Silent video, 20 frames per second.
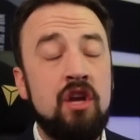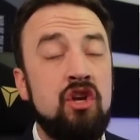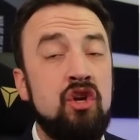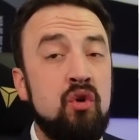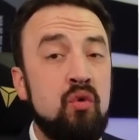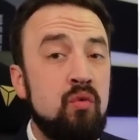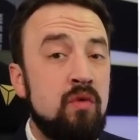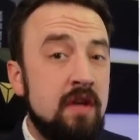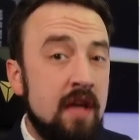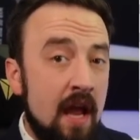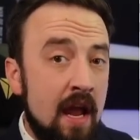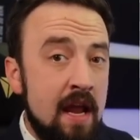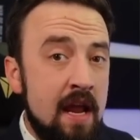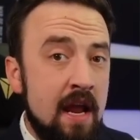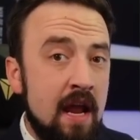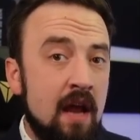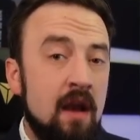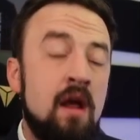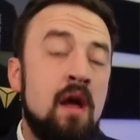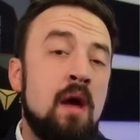You
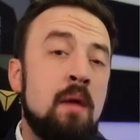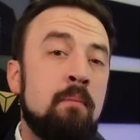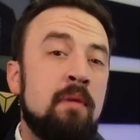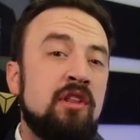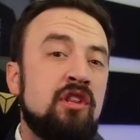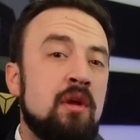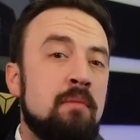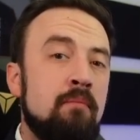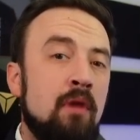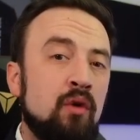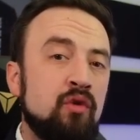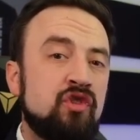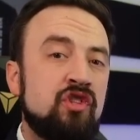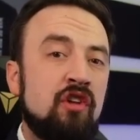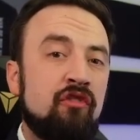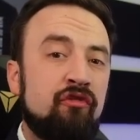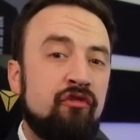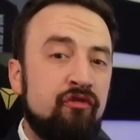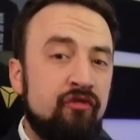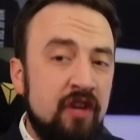can, but the
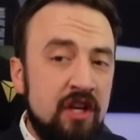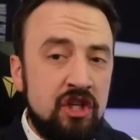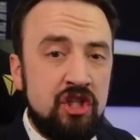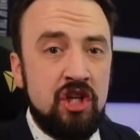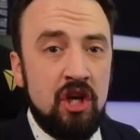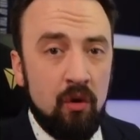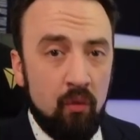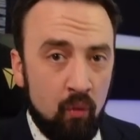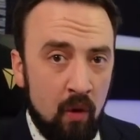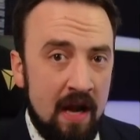most efficient